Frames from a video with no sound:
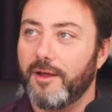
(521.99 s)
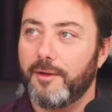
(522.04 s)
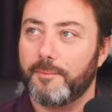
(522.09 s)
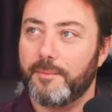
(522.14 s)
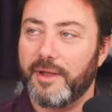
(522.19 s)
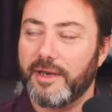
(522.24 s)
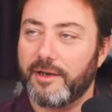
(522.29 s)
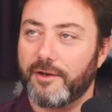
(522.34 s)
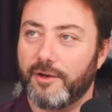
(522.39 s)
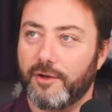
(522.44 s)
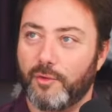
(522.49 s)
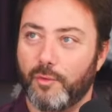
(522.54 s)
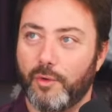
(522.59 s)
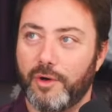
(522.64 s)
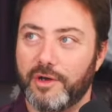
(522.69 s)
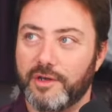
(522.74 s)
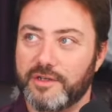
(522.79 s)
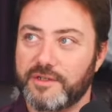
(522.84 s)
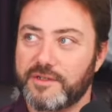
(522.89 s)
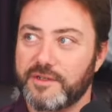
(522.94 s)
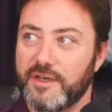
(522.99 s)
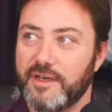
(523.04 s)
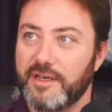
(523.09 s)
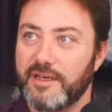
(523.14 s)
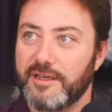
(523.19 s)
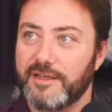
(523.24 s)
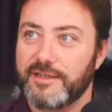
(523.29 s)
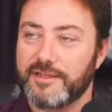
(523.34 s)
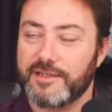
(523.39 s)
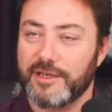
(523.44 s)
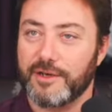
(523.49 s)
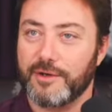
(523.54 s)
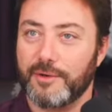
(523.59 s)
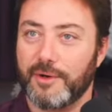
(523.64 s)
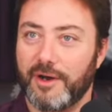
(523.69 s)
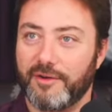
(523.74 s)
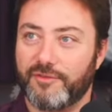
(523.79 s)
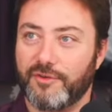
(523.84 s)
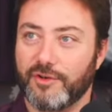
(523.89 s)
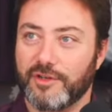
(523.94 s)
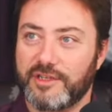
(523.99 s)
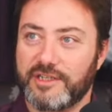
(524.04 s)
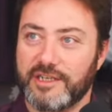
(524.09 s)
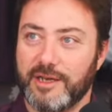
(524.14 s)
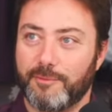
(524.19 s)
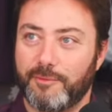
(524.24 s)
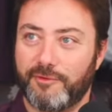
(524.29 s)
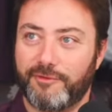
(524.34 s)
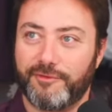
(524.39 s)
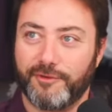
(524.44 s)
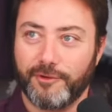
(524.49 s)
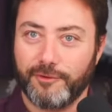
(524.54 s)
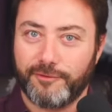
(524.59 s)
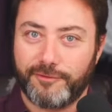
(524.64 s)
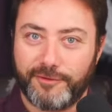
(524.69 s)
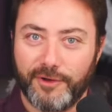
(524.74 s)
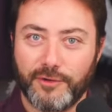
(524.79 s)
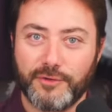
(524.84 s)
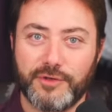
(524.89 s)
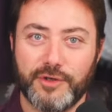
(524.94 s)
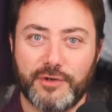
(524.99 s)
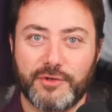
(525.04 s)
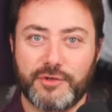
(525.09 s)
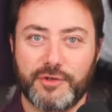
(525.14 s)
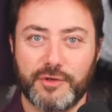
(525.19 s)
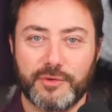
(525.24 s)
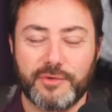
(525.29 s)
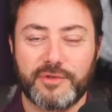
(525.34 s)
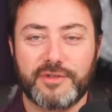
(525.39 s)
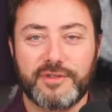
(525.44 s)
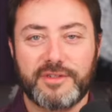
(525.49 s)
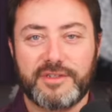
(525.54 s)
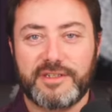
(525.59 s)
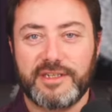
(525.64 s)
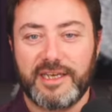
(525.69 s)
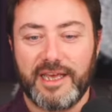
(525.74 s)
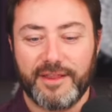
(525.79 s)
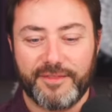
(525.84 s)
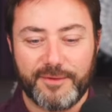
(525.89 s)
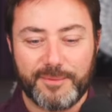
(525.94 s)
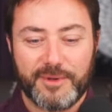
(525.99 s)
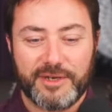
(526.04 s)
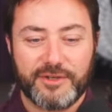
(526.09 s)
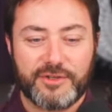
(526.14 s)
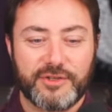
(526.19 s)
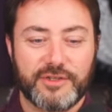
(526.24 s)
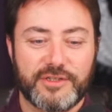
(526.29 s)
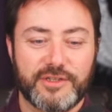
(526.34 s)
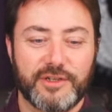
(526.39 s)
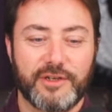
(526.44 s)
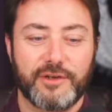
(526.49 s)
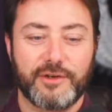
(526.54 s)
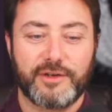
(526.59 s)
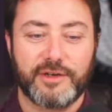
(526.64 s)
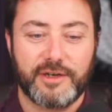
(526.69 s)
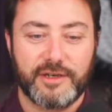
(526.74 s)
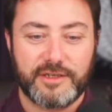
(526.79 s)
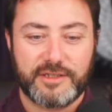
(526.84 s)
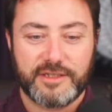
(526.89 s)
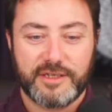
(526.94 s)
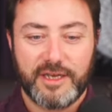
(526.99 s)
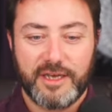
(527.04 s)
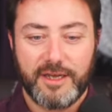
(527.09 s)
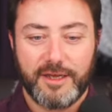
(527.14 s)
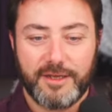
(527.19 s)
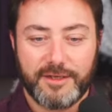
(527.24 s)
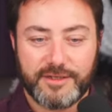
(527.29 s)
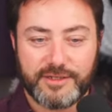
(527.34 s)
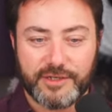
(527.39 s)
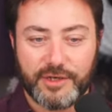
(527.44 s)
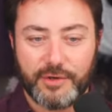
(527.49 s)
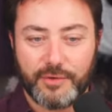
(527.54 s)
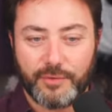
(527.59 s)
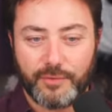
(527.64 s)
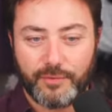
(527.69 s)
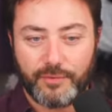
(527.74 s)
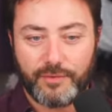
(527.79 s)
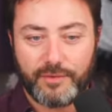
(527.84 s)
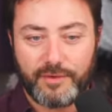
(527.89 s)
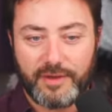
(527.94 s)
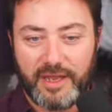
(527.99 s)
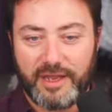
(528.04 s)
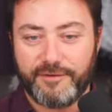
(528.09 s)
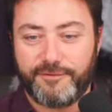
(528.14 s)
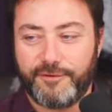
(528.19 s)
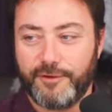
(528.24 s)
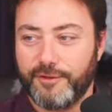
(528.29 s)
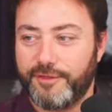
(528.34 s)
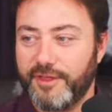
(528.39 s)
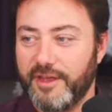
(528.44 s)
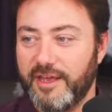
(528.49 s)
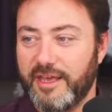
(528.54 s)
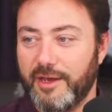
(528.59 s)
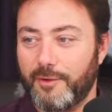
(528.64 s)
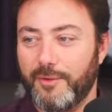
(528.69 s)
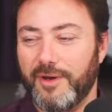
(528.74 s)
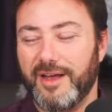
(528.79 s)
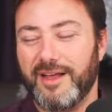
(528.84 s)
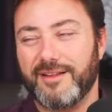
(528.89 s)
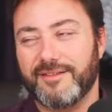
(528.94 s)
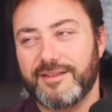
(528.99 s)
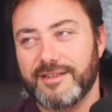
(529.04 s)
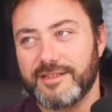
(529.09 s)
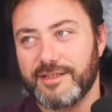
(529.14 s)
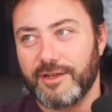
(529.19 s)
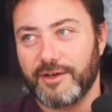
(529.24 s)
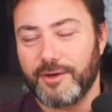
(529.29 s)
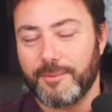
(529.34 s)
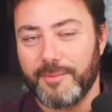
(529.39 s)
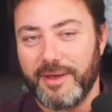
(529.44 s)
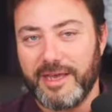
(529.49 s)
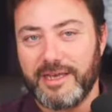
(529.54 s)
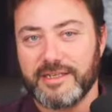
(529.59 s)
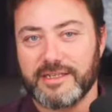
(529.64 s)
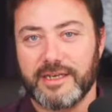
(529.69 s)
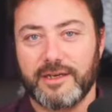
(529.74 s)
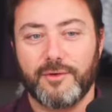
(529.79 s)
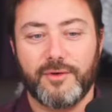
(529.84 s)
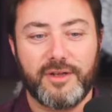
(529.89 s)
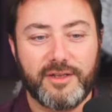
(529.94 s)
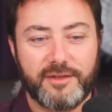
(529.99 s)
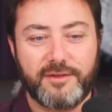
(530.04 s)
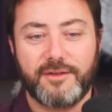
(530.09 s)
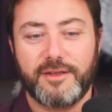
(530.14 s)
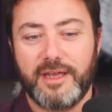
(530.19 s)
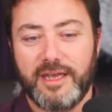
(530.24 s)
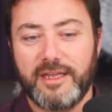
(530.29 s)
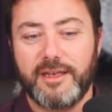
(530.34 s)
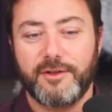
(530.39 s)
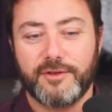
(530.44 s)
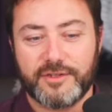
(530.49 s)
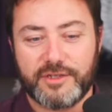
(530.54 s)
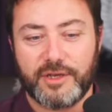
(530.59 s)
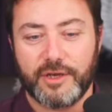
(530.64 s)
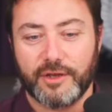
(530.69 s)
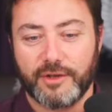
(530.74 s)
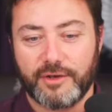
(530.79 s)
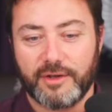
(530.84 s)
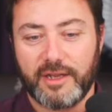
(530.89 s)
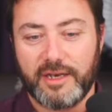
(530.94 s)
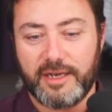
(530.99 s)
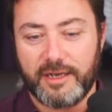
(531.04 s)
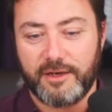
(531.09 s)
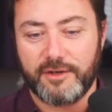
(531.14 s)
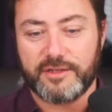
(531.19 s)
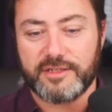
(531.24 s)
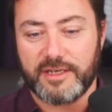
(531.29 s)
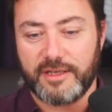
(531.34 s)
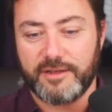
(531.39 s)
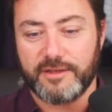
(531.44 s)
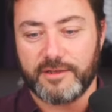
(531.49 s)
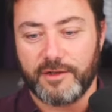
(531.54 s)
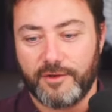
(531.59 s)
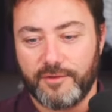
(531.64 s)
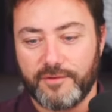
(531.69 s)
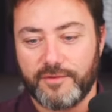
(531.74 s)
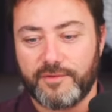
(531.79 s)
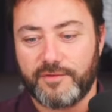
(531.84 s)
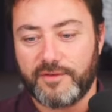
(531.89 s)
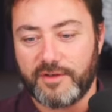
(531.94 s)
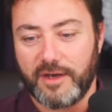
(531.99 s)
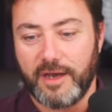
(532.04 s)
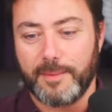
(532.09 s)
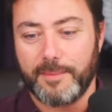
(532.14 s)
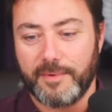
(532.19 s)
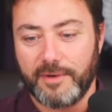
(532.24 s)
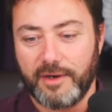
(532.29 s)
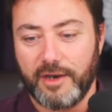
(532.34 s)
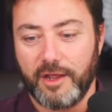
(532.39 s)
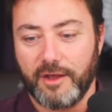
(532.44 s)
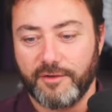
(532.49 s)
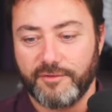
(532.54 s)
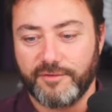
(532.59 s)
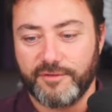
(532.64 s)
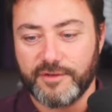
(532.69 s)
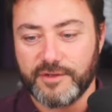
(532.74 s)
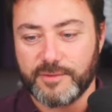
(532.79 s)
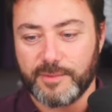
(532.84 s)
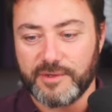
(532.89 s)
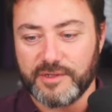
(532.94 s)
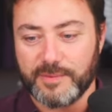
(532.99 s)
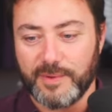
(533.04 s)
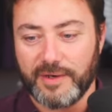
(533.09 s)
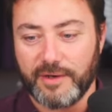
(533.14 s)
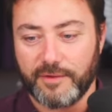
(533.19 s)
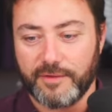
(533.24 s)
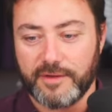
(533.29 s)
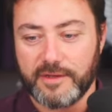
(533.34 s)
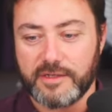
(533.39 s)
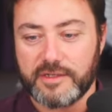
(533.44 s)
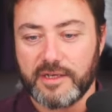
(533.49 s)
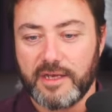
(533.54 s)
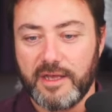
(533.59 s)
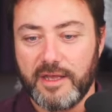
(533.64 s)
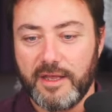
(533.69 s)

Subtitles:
Made it look worse. So I've got to set up the full photo shoot to get the miniatures to look nice. So if you're thinking, well, it doesn't look amazing, it looks good. And it looks like there's a lot of time and love that's been spent on this.